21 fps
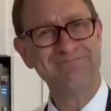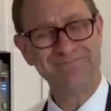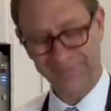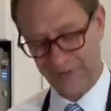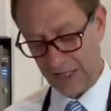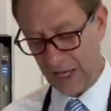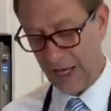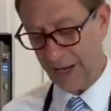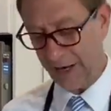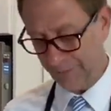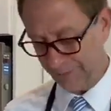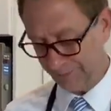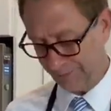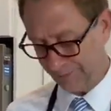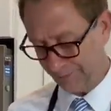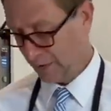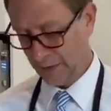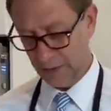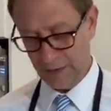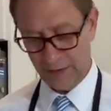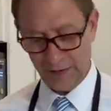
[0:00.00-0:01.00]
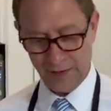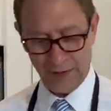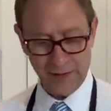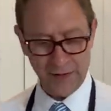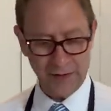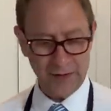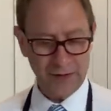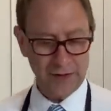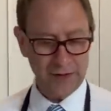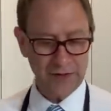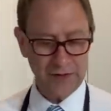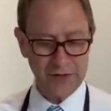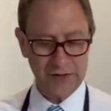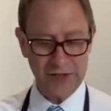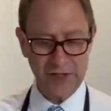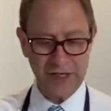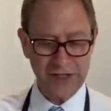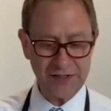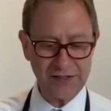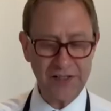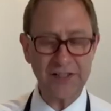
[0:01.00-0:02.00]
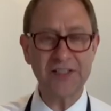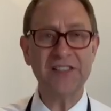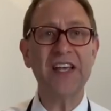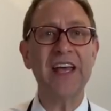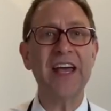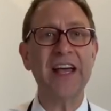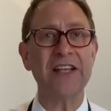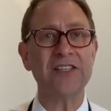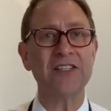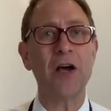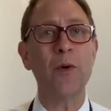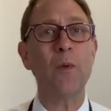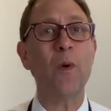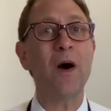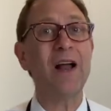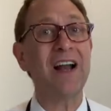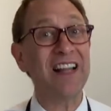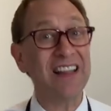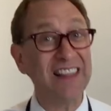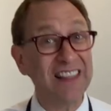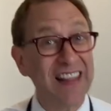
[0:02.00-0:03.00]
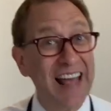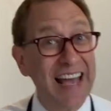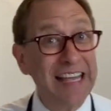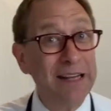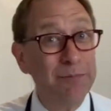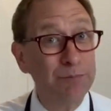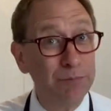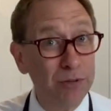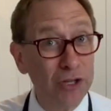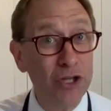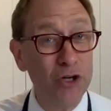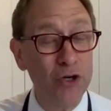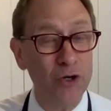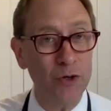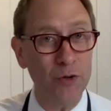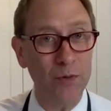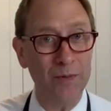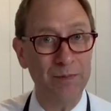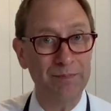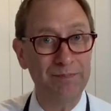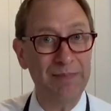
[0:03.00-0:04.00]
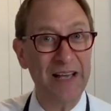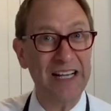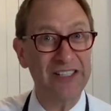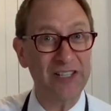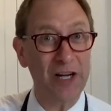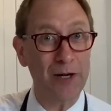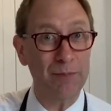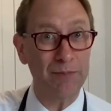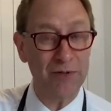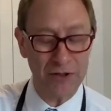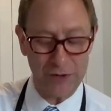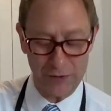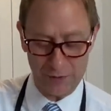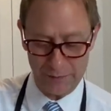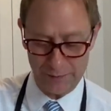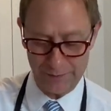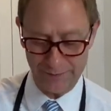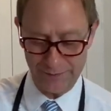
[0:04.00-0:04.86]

Got it. So that's the titch. I want a light blue, Pixar blue.